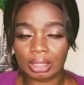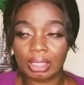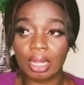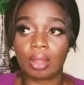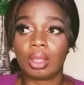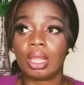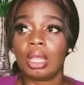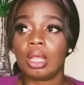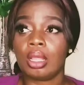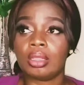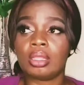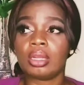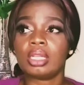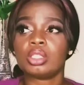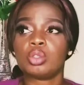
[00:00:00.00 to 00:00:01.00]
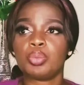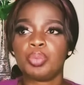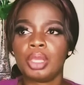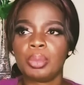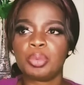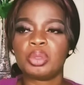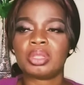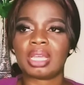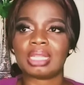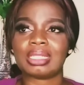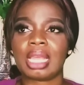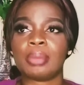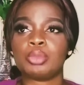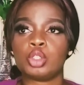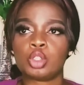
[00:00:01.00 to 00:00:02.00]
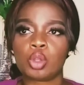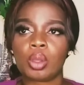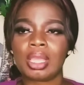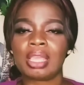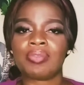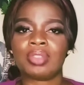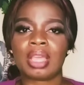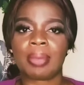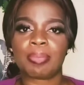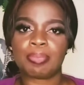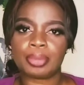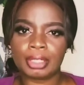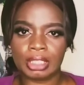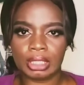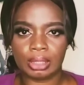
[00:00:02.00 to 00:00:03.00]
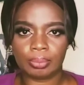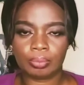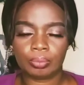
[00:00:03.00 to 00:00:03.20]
Now, there are some people that I'm sure if their body